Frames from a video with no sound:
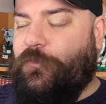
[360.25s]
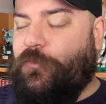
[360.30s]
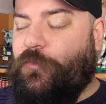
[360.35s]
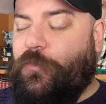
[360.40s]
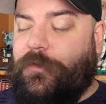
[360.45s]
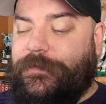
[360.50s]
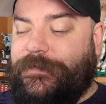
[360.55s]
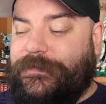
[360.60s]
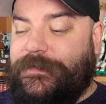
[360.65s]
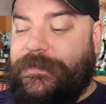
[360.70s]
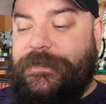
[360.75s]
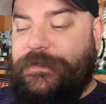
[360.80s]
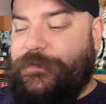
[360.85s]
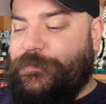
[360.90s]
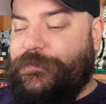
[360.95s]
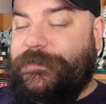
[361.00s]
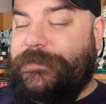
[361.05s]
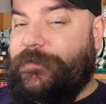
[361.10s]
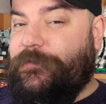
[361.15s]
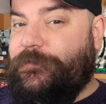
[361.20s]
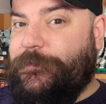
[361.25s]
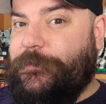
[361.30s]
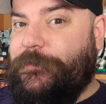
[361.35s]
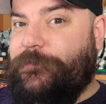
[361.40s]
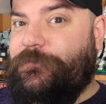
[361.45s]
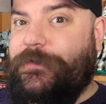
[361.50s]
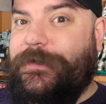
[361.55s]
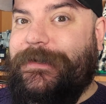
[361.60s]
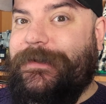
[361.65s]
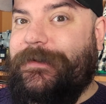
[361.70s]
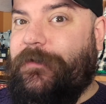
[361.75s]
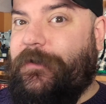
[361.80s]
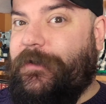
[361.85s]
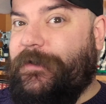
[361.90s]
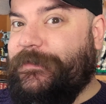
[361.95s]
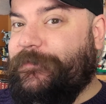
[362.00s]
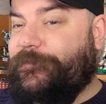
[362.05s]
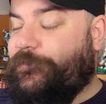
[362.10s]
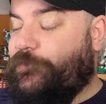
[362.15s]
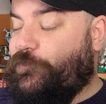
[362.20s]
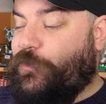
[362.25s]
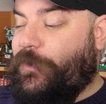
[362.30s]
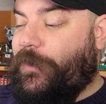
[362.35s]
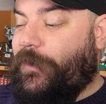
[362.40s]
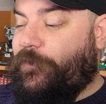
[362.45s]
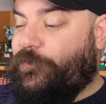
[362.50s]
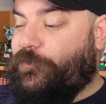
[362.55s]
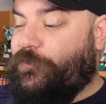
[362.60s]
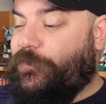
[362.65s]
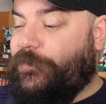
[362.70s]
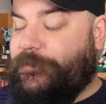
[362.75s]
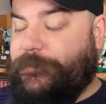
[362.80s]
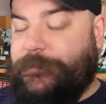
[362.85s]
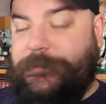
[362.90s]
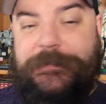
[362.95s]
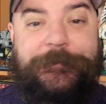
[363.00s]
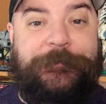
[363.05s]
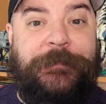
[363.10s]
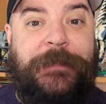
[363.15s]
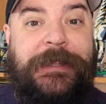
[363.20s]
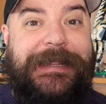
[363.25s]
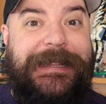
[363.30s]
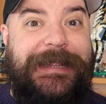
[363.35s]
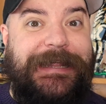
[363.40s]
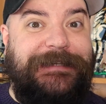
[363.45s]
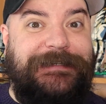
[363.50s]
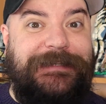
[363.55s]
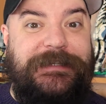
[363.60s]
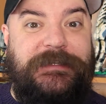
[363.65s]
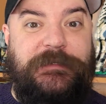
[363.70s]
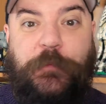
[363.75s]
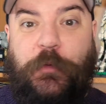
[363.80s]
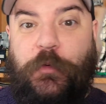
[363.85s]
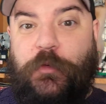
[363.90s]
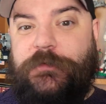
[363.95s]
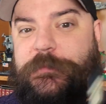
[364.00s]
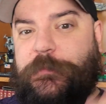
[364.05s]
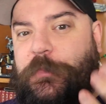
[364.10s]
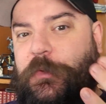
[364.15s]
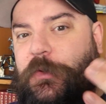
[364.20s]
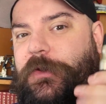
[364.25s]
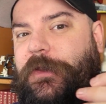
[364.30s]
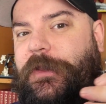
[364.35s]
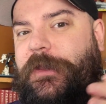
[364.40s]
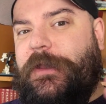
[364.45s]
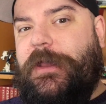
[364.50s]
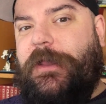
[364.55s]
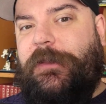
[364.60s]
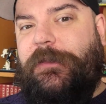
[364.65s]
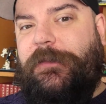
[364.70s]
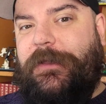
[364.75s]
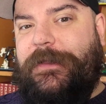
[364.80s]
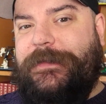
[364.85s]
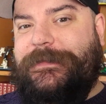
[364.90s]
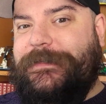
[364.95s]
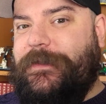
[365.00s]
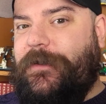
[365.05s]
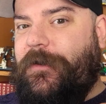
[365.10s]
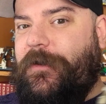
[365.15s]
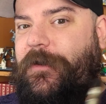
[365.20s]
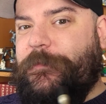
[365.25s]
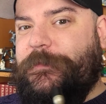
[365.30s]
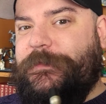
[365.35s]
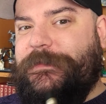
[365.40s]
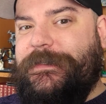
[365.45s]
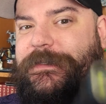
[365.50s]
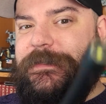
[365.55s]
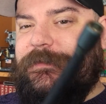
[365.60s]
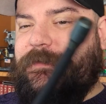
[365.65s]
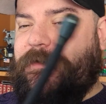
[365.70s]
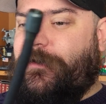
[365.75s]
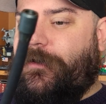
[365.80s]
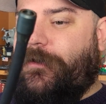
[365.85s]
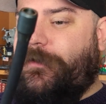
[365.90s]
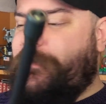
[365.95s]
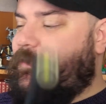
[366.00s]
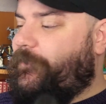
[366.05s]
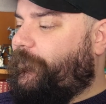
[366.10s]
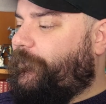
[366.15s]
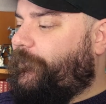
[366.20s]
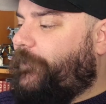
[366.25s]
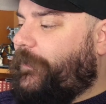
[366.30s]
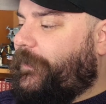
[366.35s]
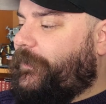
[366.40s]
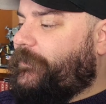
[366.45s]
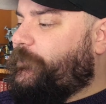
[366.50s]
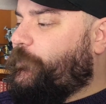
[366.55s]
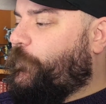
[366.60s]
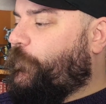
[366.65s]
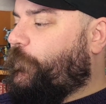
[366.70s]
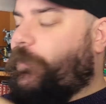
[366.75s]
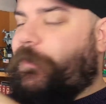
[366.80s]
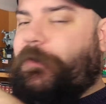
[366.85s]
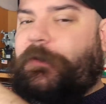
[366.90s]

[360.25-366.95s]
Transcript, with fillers: at once, which is going to be really nice for our crisps. Into these ports, plug lighting arms. These are flexible